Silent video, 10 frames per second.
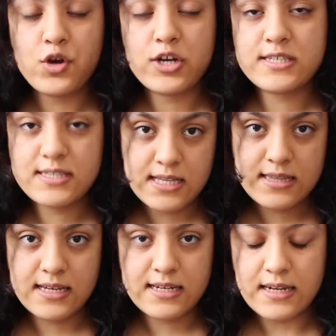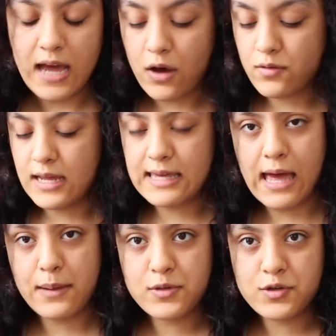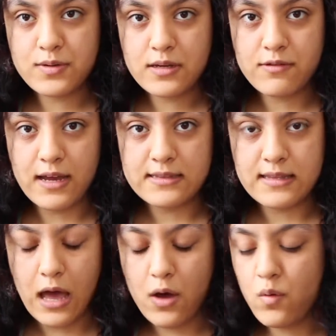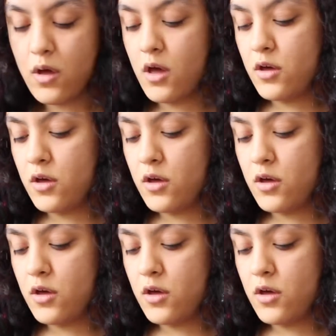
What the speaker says: you are sitting down like I'm doing right now,